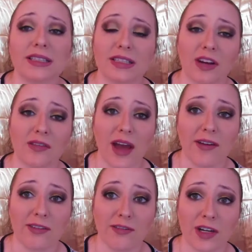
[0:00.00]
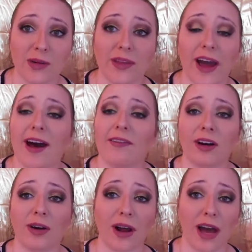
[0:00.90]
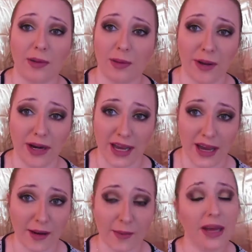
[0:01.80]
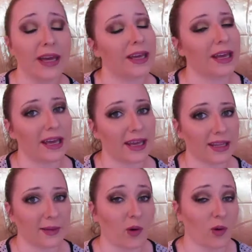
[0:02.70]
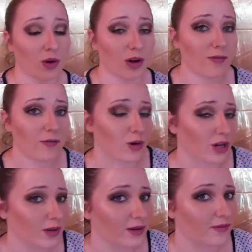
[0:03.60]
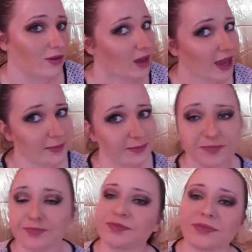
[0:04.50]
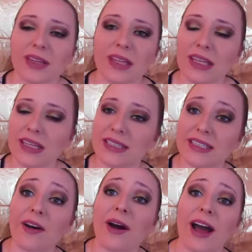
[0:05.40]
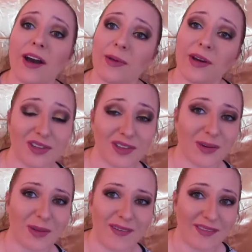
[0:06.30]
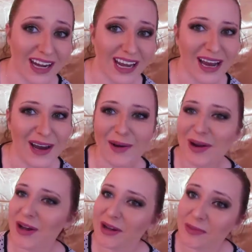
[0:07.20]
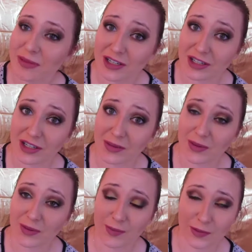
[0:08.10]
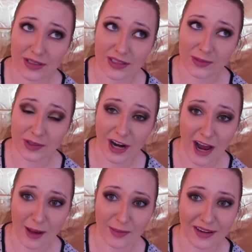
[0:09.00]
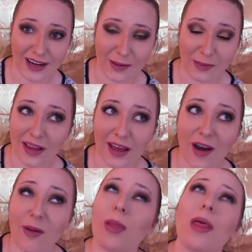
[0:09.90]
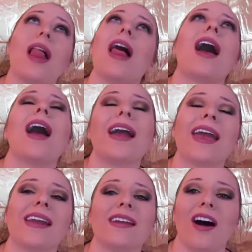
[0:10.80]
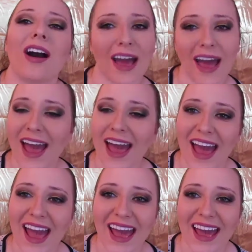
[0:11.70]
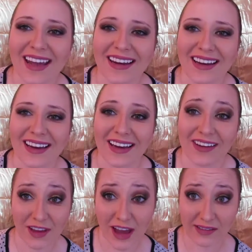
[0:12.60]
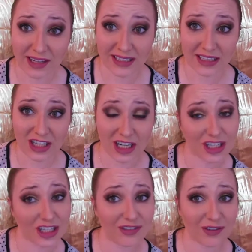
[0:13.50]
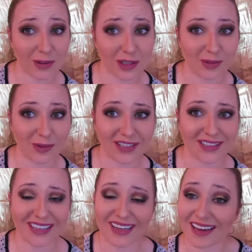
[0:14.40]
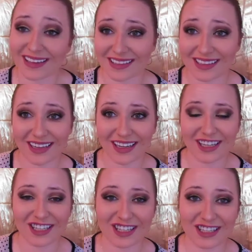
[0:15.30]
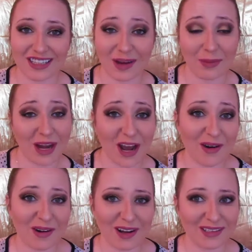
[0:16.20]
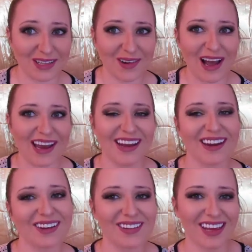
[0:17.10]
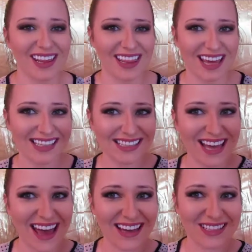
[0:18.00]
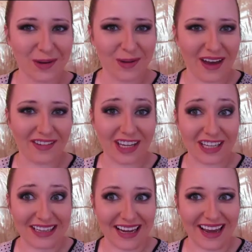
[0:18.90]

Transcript: So if you have a friend with an iPhone, I would buddy up and get them to order it for you if you can. So I hope y'all enjoyed my video be sure you're subscribed down below. Blah, can't talk. And uh, if you have any suggestions for what you want to see next, just let me know and I'll see what I can do. Thanks guys. Hope you have a good day.